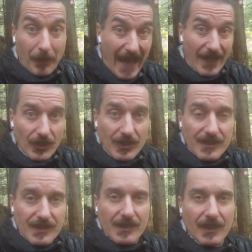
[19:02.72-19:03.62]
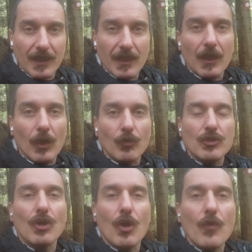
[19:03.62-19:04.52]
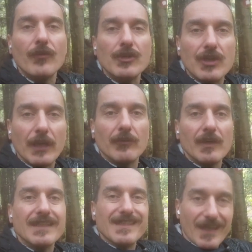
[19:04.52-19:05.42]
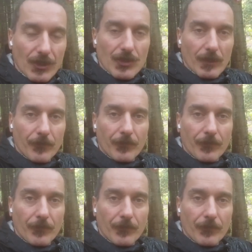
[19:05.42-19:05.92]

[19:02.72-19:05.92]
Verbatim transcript: patterns was overgeneralization.